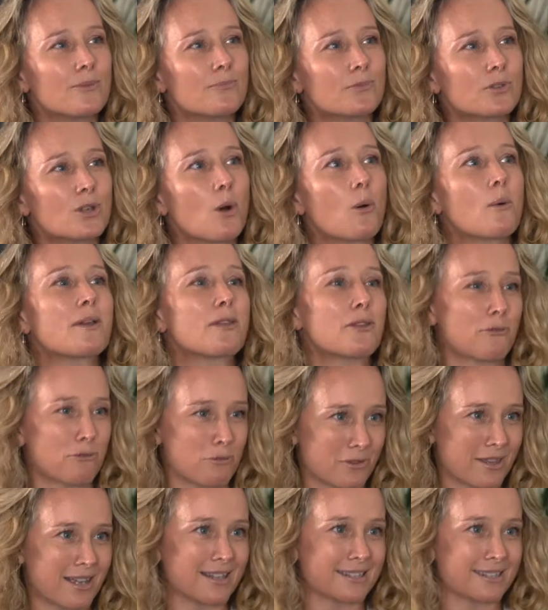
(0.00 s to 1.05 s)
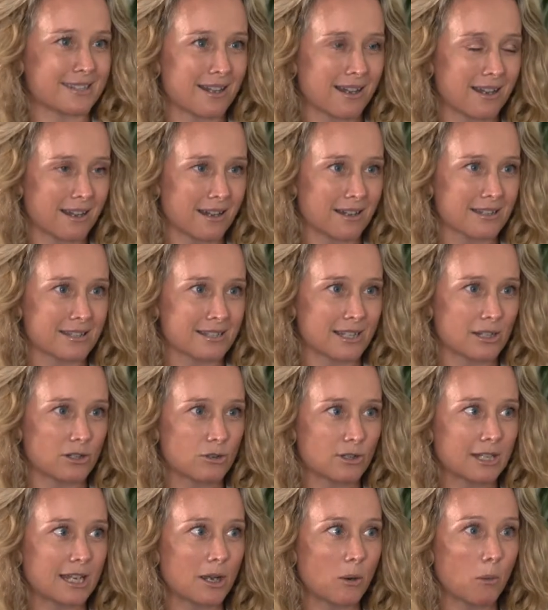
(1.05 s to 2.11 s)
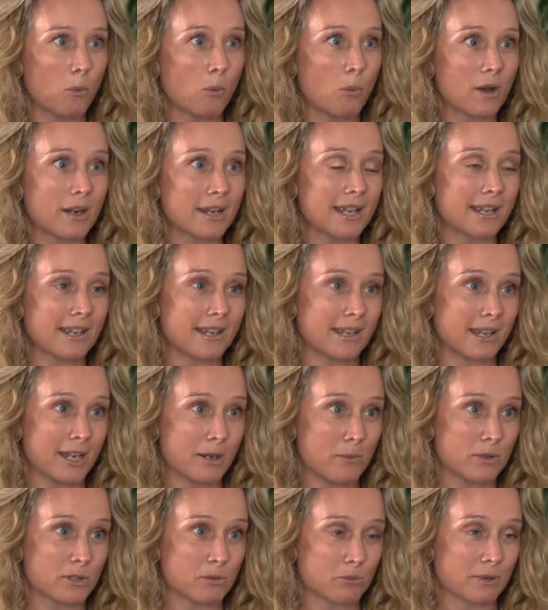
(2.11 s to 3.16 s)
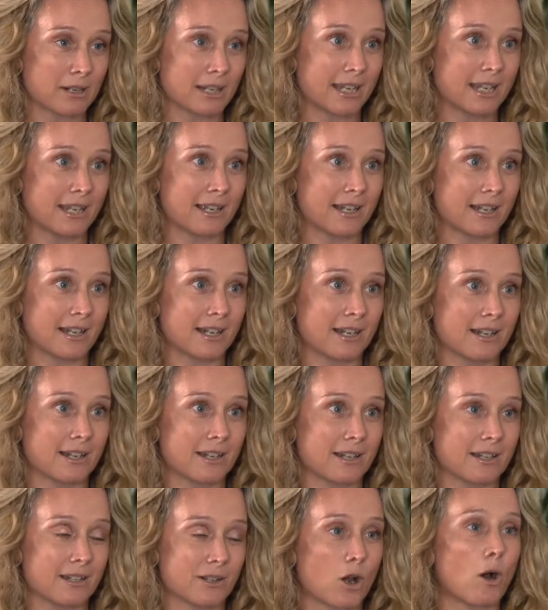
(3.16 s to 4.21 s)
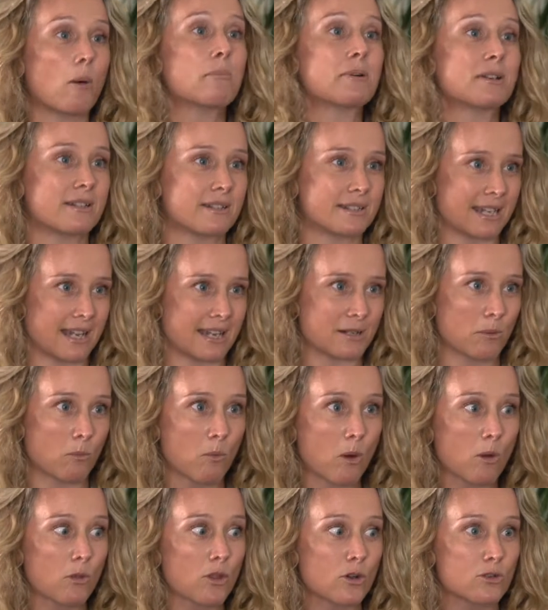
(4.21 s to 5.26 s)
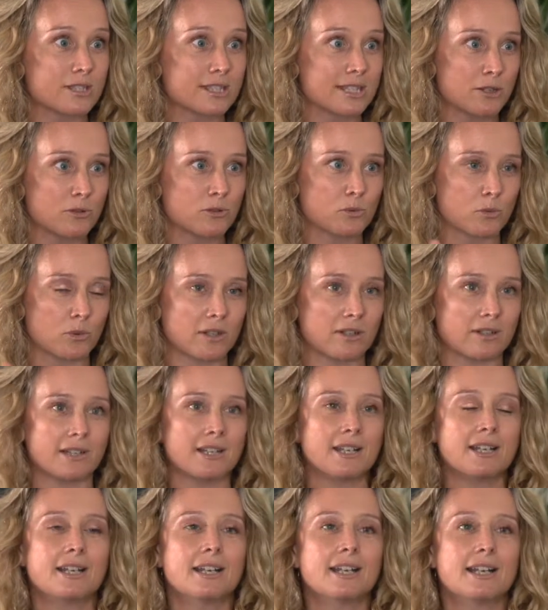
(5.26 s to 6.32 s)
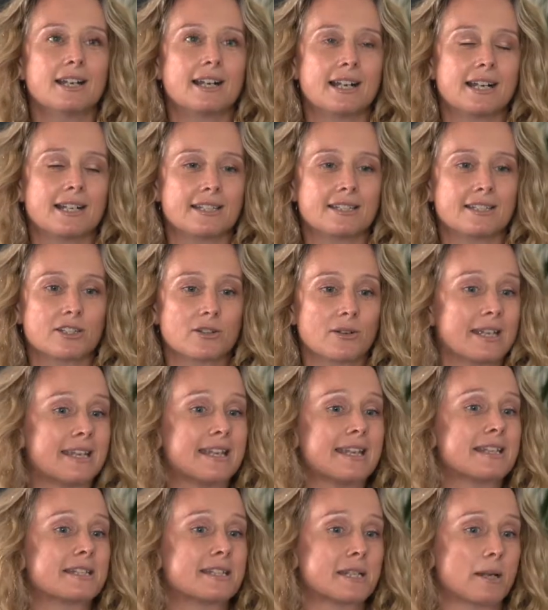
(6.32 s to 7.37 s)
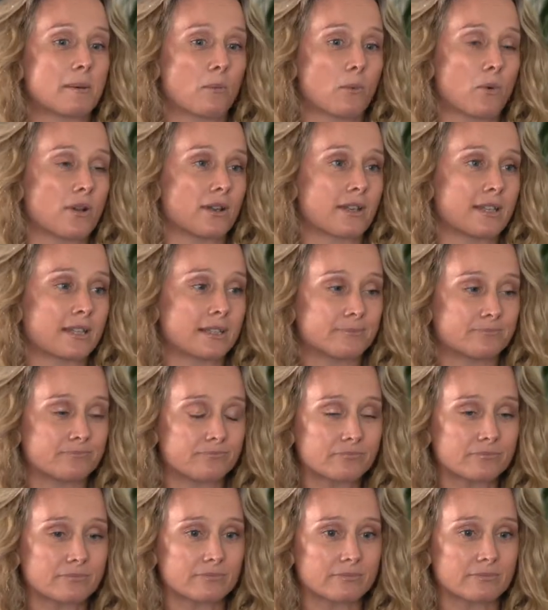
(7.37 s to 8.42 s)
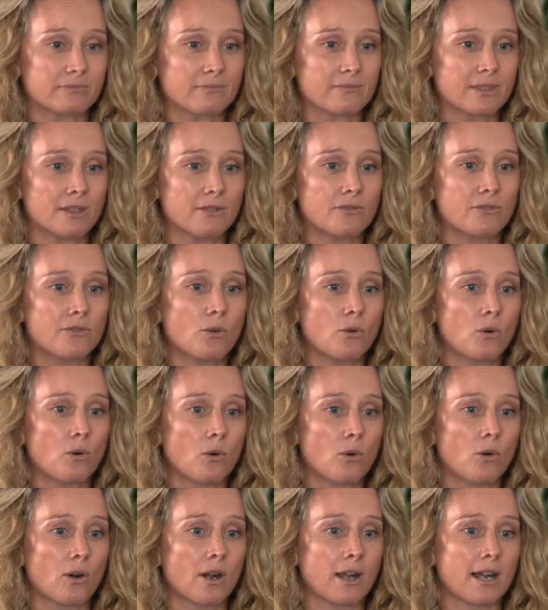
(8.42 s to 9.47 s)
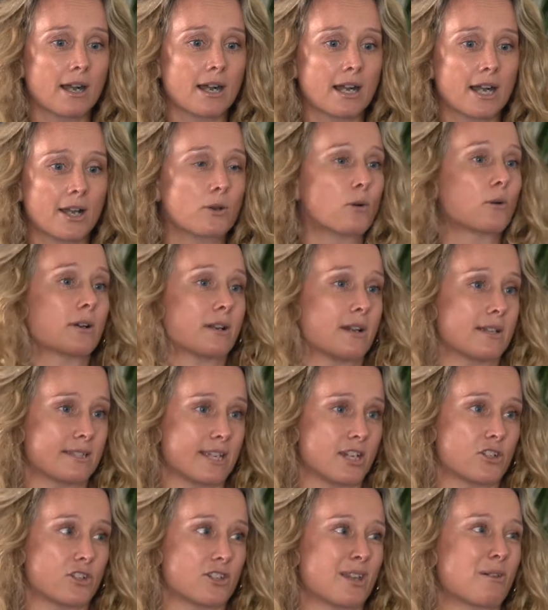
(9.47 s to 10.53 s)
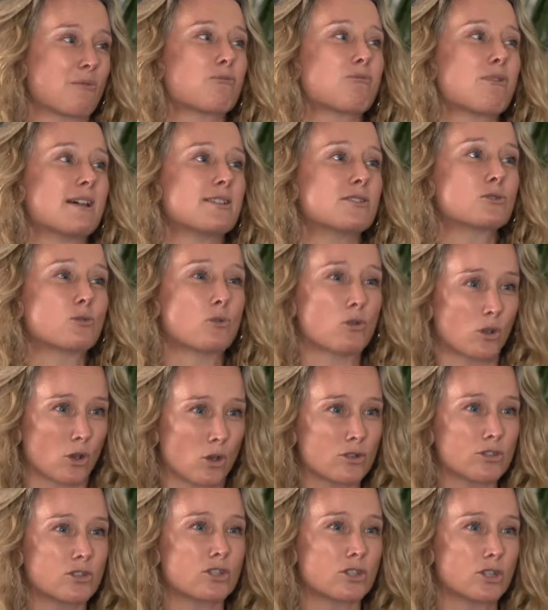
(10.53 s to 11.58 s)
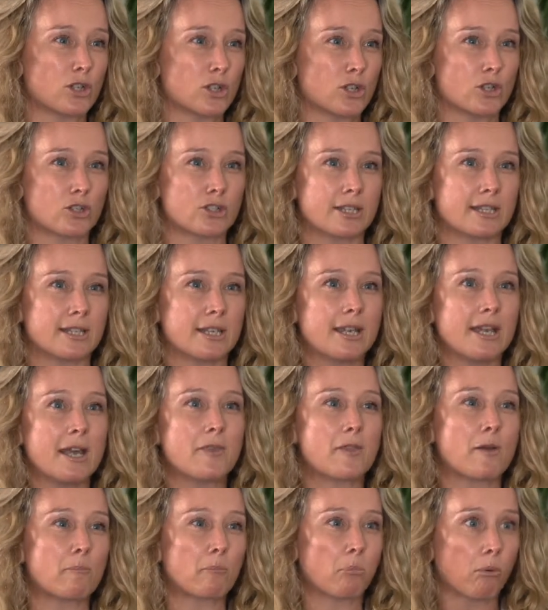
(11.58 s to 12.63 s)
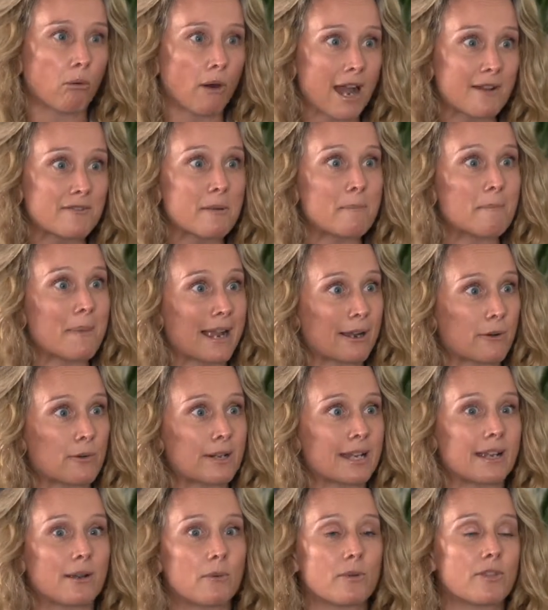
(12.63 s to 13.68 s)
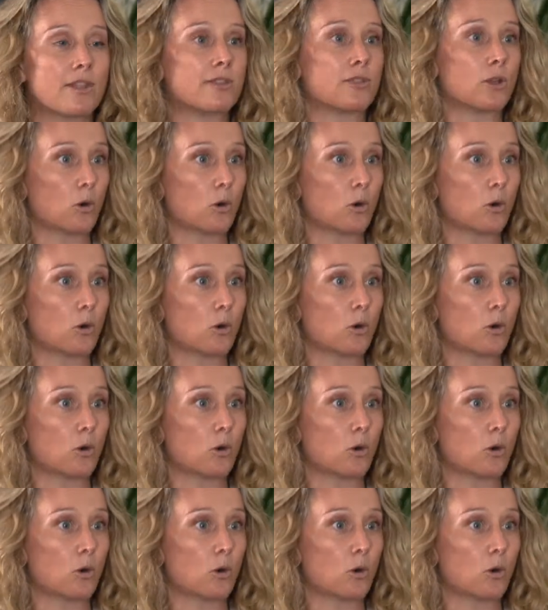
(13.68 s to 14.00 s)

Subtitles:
going through that task and looking at what he was really competent at and what those skills were. And you know, he ended up working for an organisation that runs all the concierge and the private banqueting within the